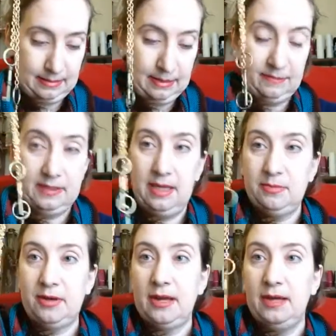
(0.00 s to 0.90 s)
stuff to
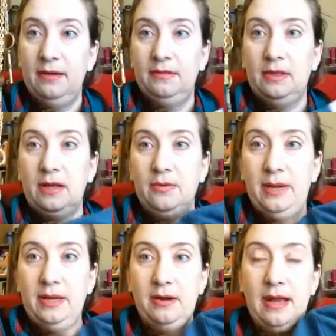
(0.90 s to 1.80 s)
keep track of and lock
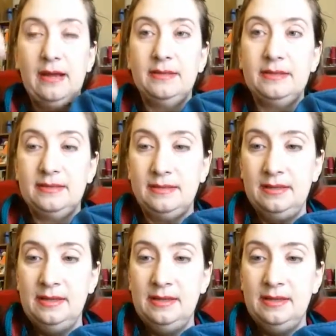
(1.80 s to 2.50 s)
away in her house